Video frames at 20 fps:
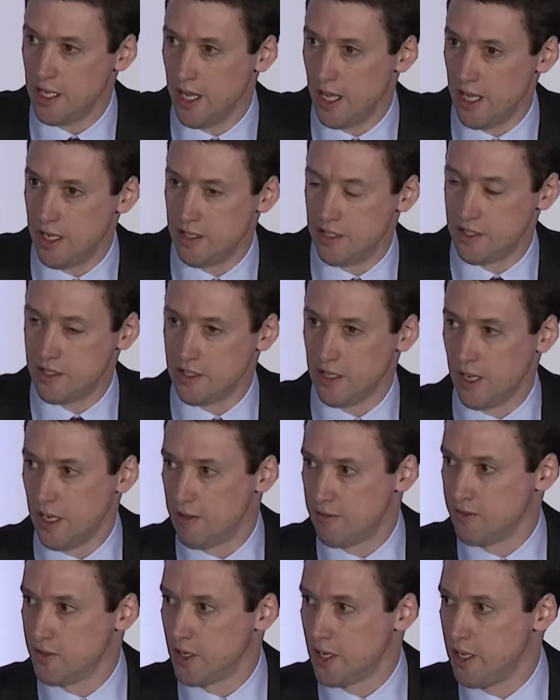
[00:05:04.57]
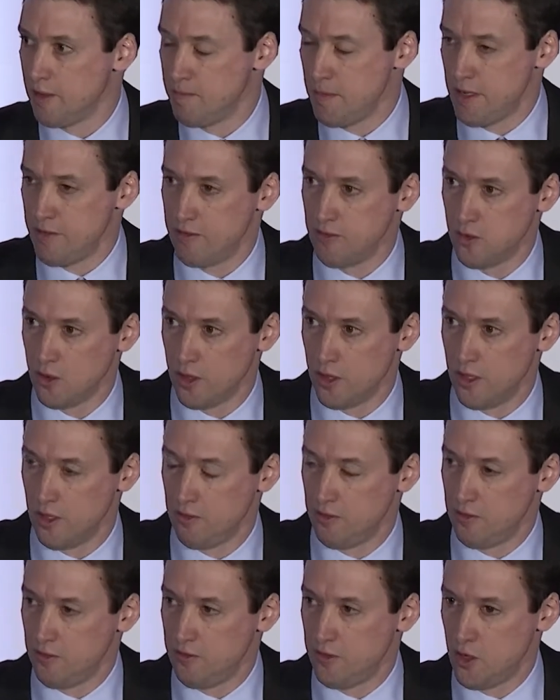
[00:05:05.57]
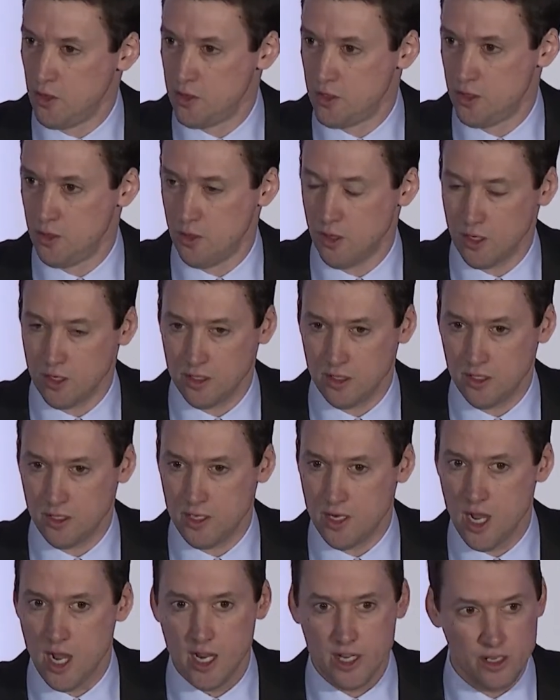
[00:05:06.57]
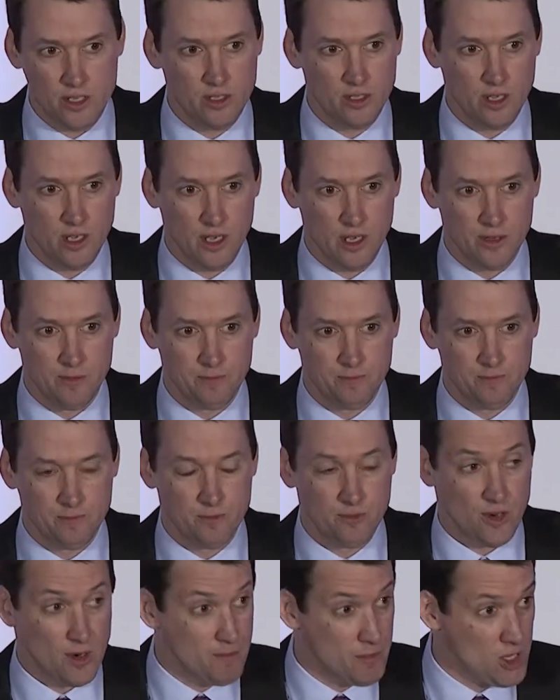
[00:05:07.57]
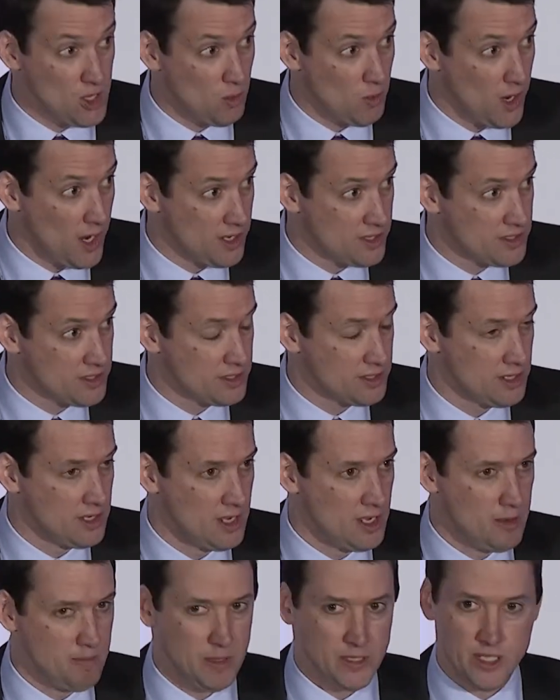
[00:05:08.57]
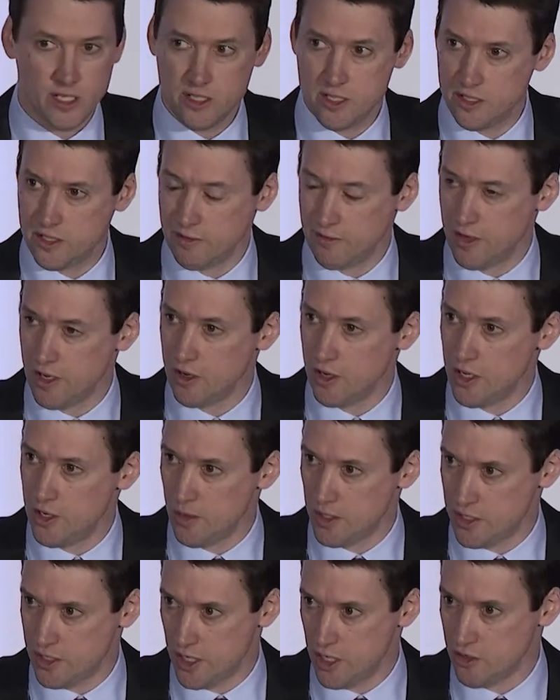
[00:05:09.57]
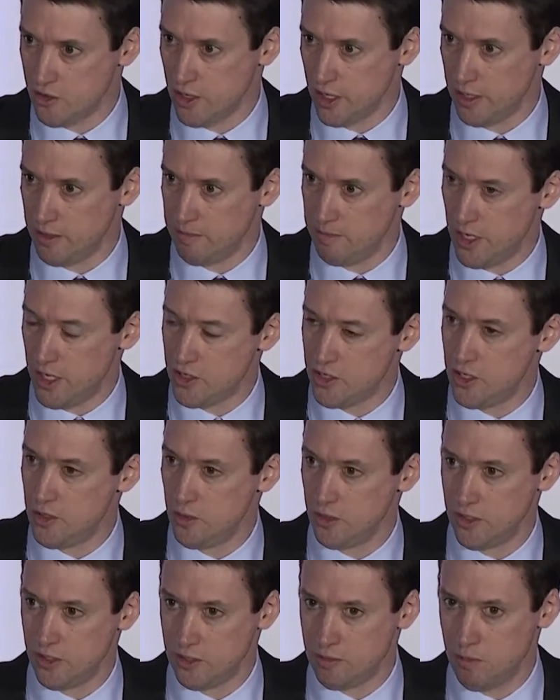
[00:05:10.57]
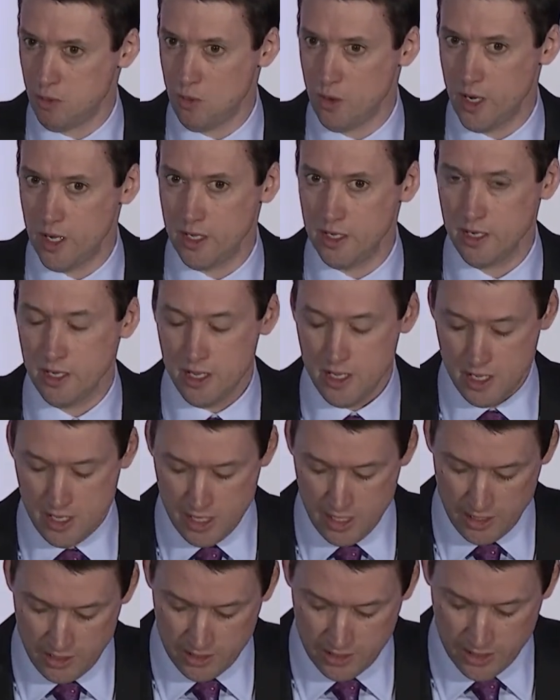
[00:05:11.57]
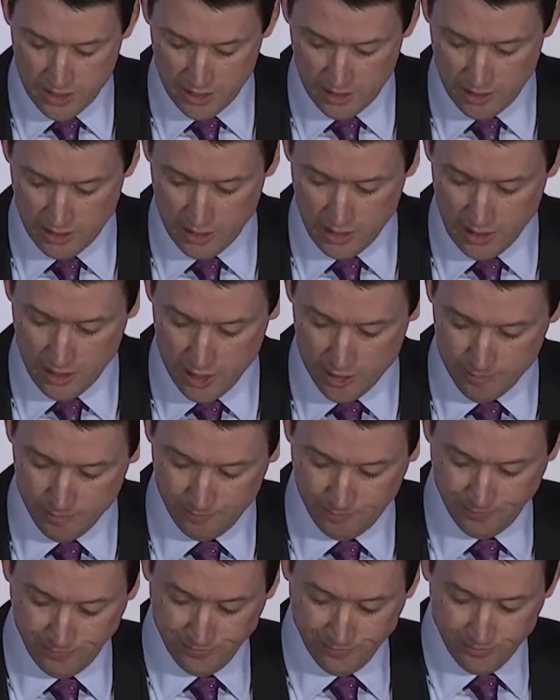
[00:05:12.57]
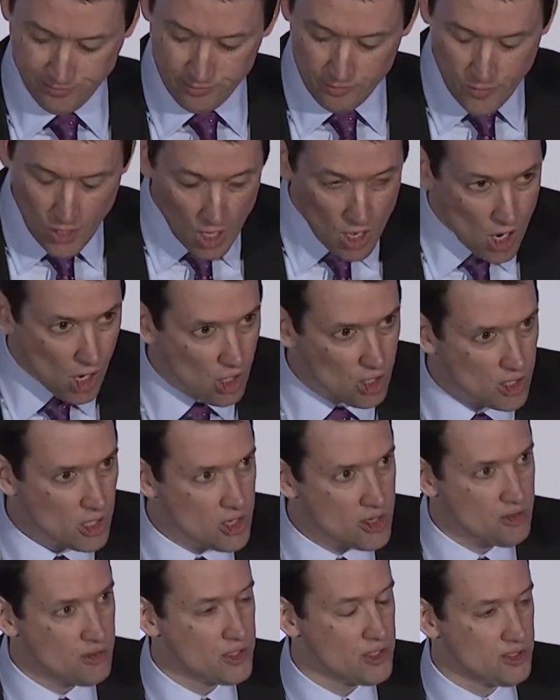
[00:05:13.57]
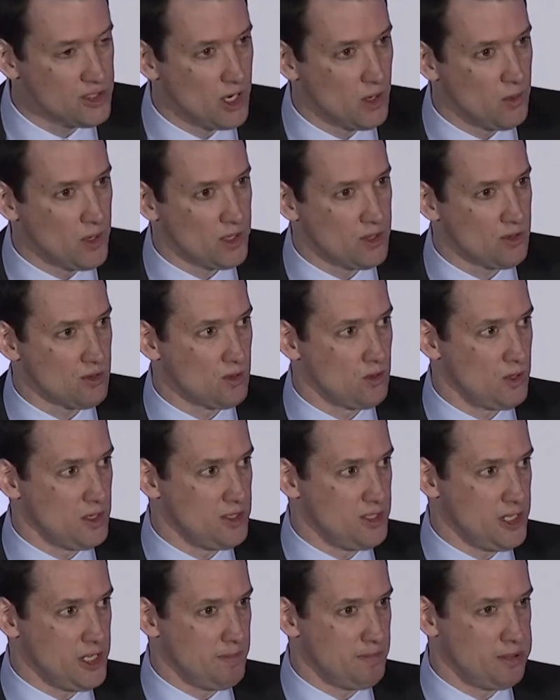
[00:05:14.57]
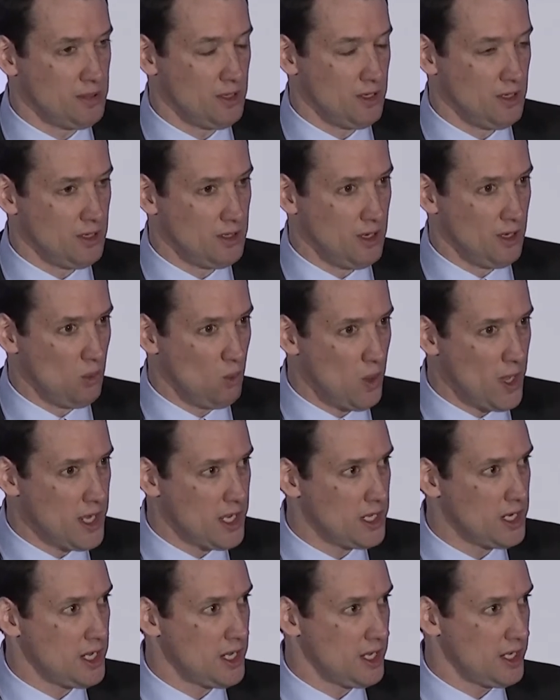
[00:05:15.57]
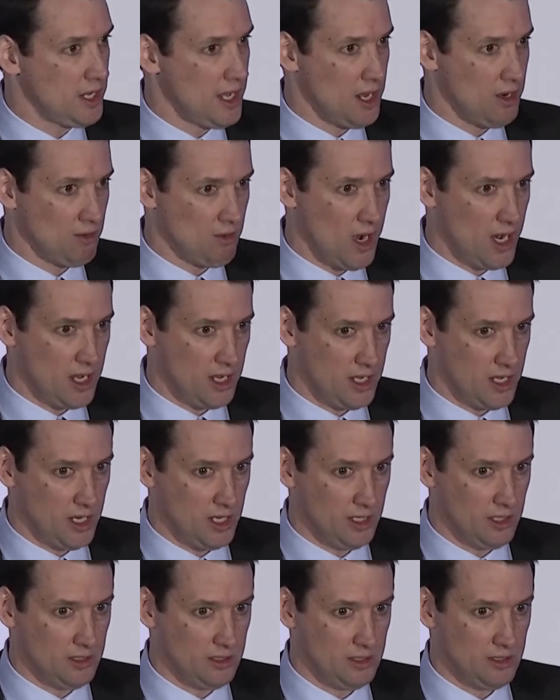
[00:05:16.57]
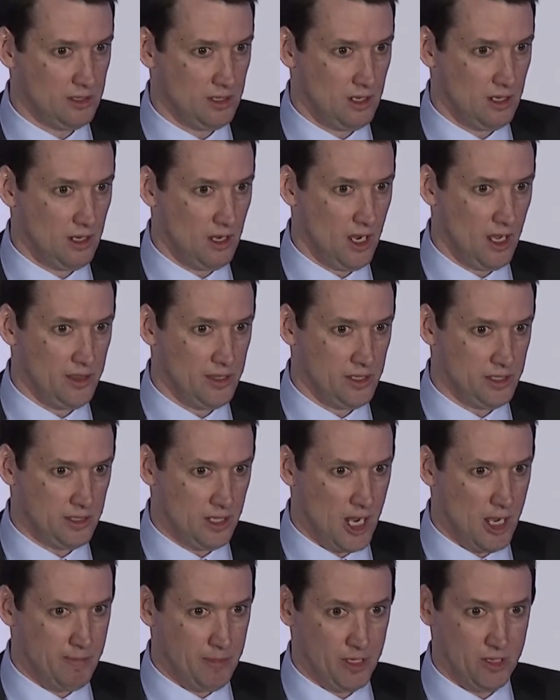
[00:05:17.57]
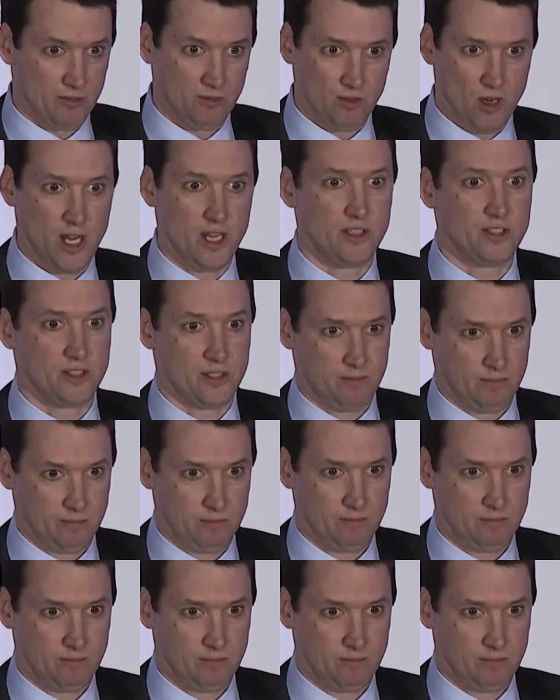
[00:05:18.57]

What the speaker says: and forgive me for the folks who are not from the US, but this is a very US-centric issue at this point, is that our country is going through a deep awakening and reckoning on the topic of race.